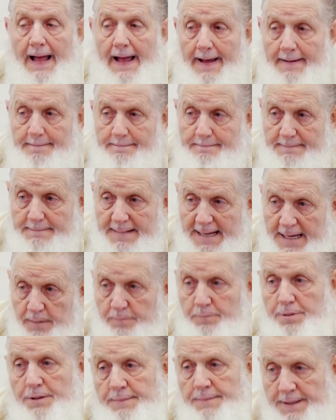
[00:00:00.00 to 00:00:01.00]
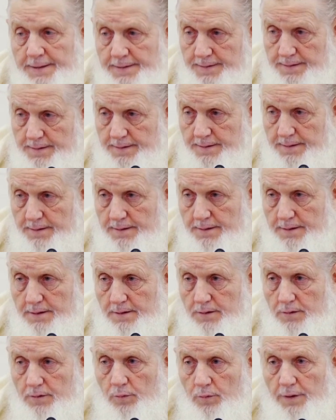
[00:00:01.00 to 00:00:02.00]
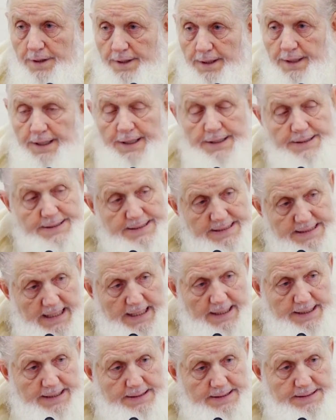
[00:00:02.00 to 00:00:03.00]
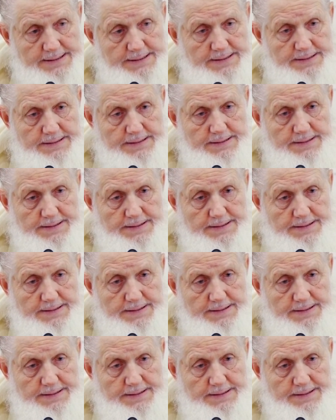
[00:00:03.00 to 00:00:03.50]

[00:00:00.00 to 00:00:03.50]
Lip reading: and implement what Allah is telling us.